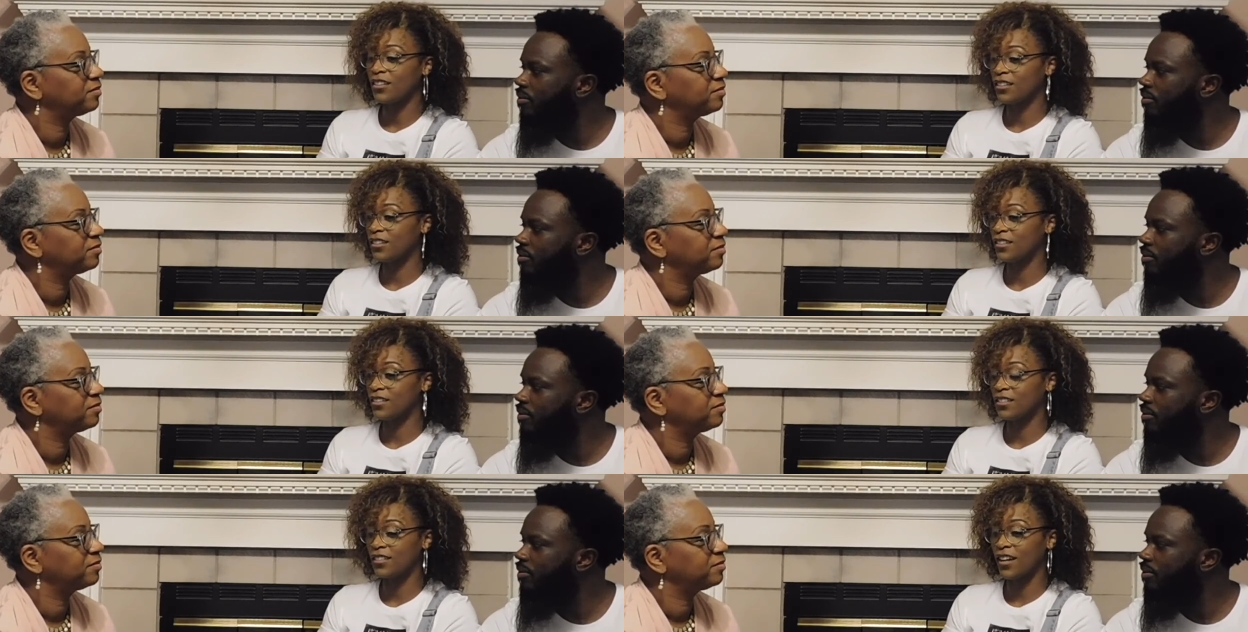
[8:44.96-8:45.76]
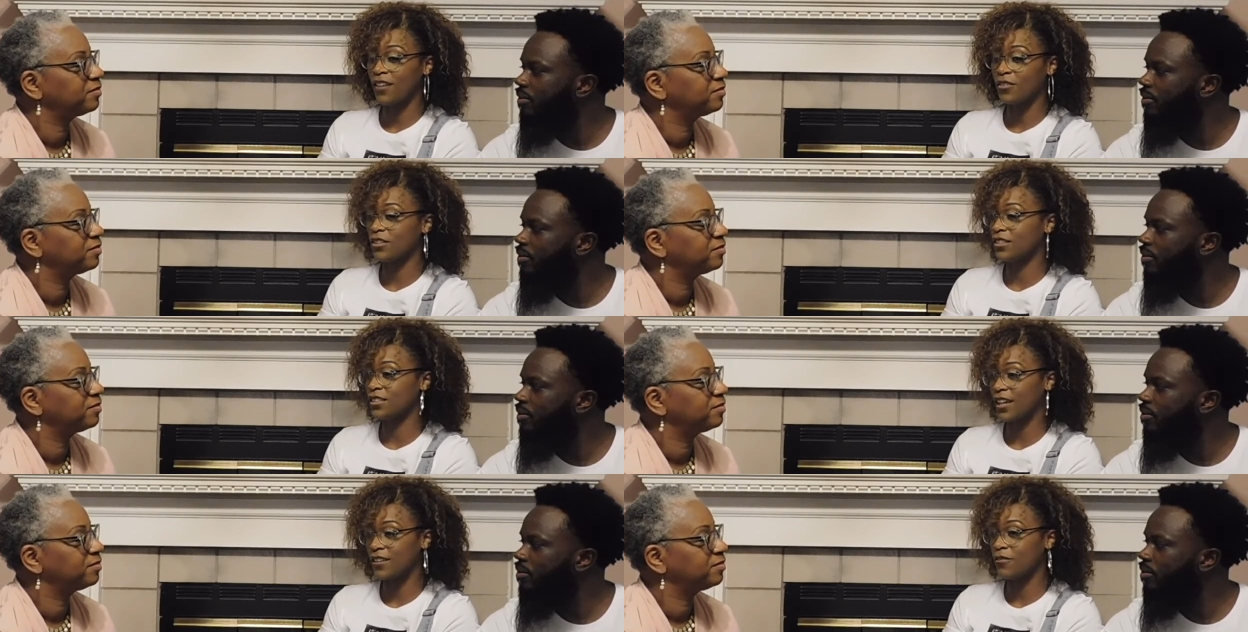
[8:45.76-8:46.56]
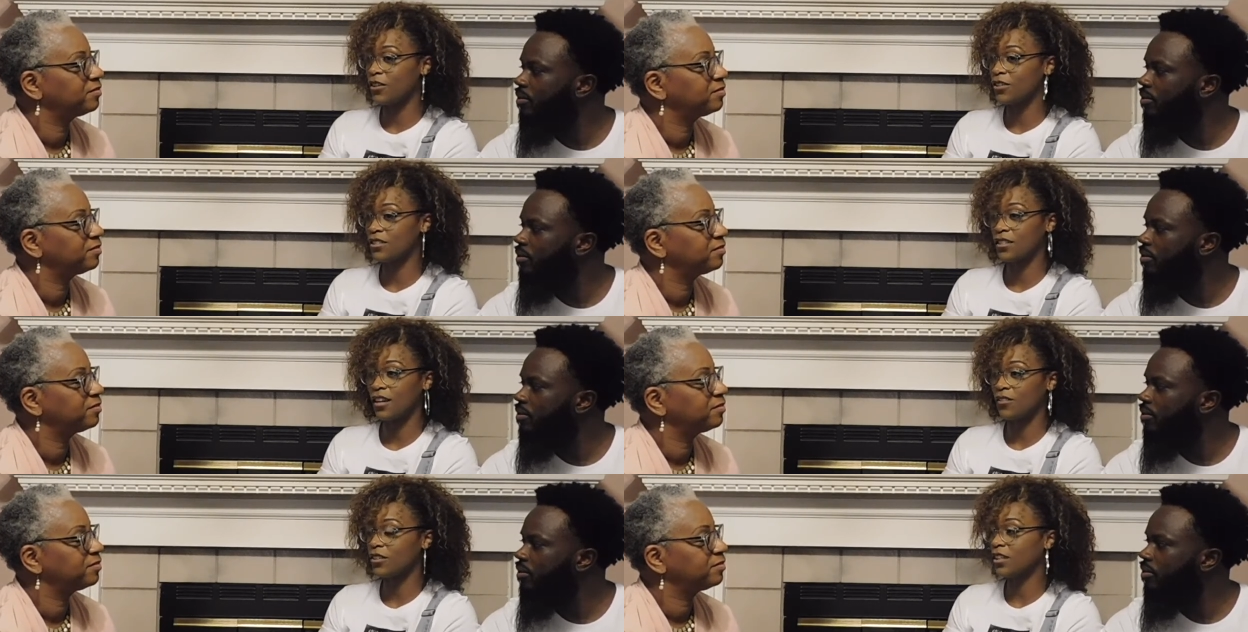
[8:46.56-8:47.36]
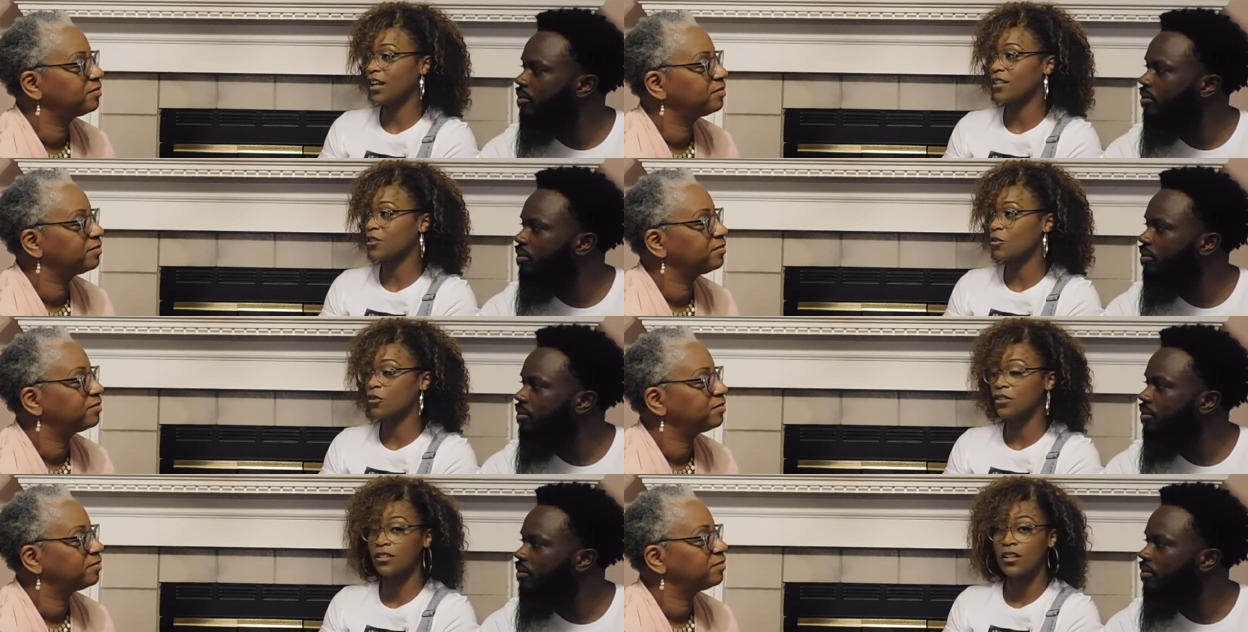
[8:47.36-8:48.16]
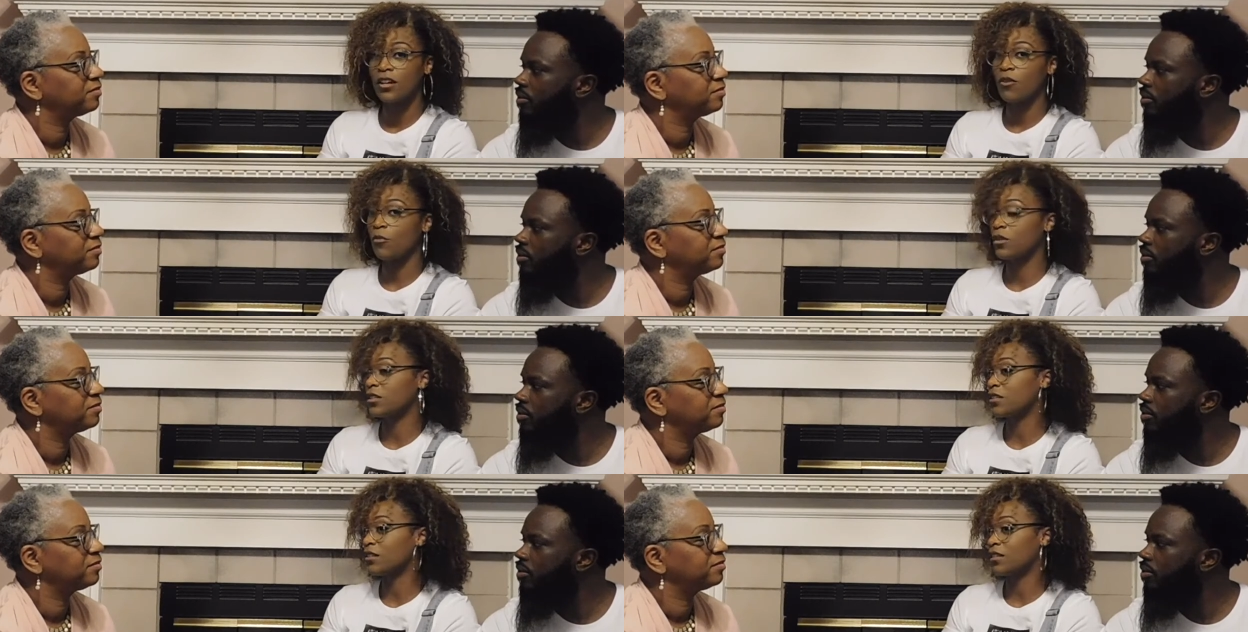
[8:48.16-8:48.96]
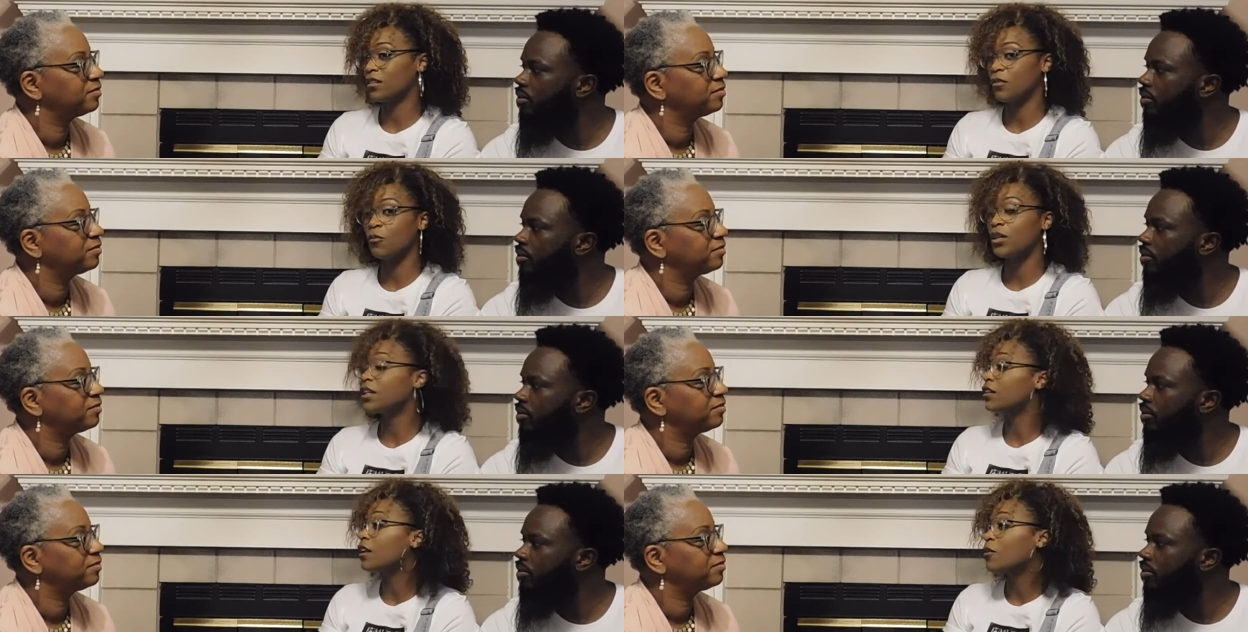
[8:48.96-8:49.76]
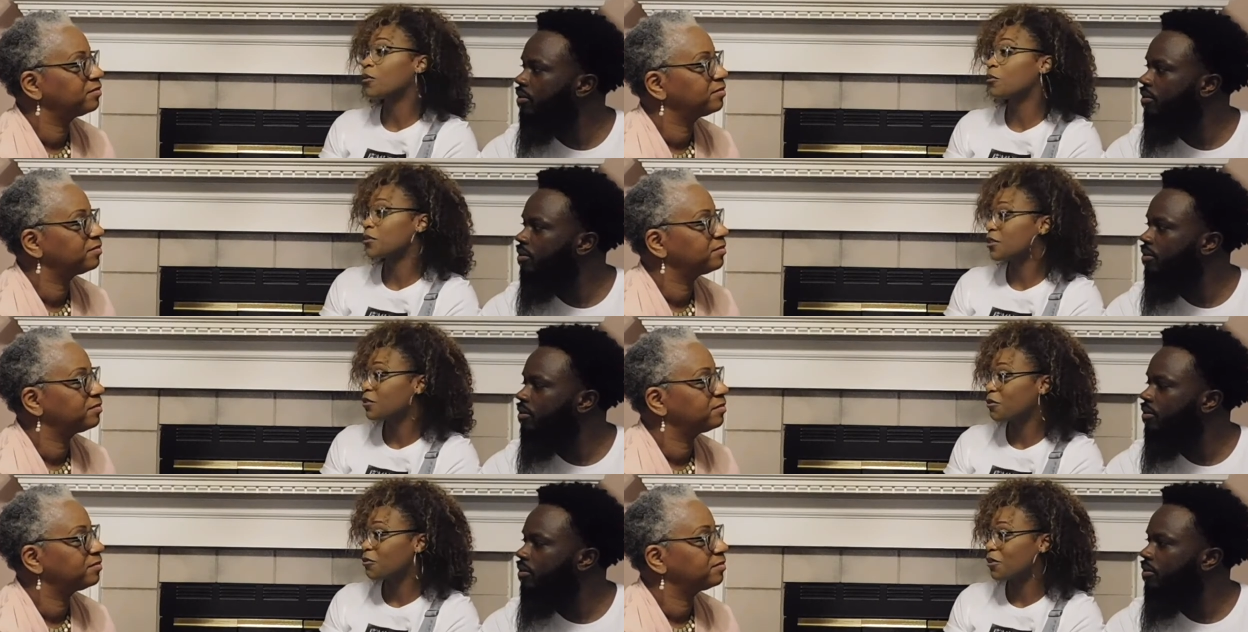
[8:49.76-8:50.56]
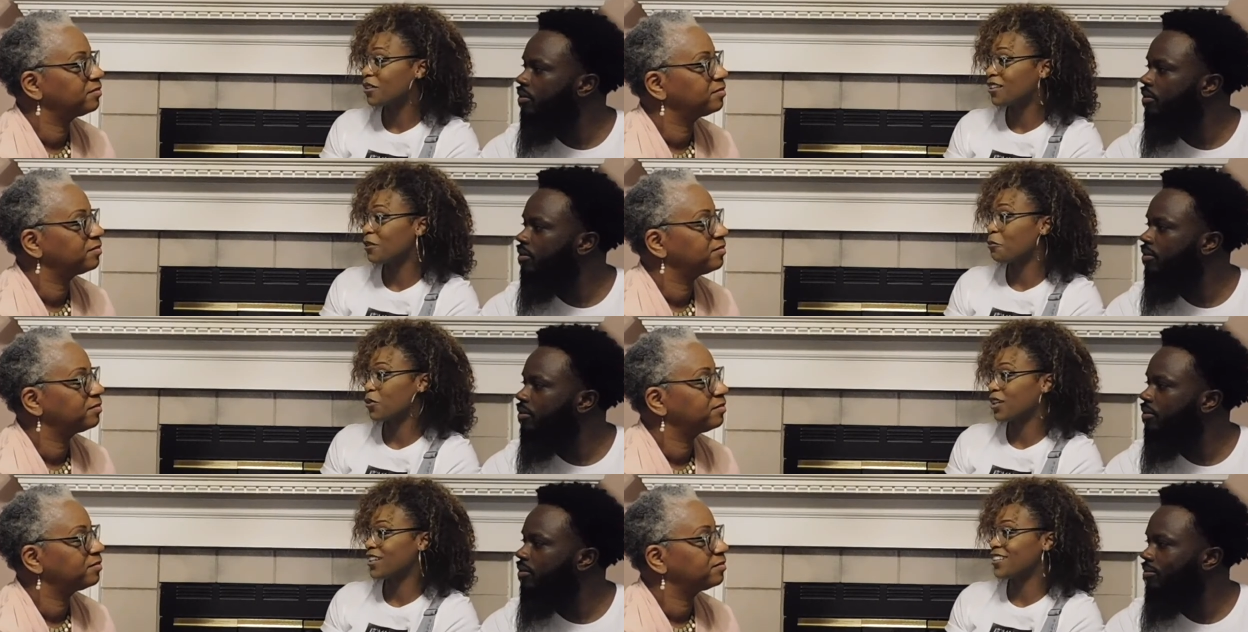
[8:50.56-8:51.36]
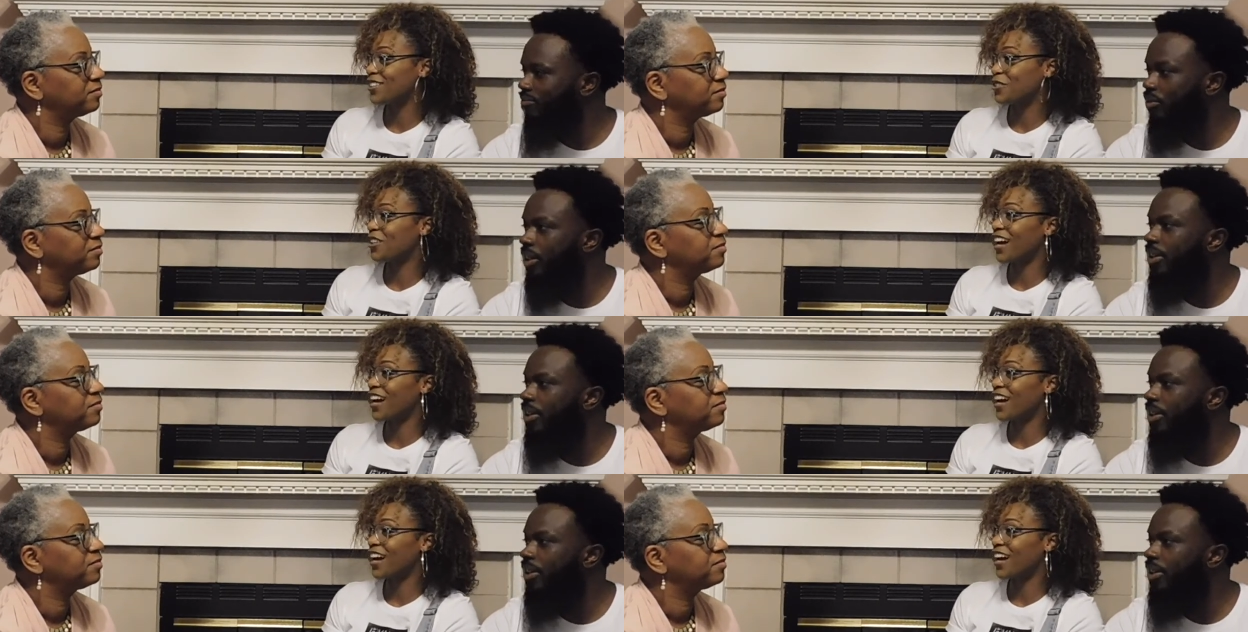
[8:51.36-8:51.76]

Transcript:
Speaker 1: the after the second verse and after the last chorus was we didn't know what we were doing for a bridge or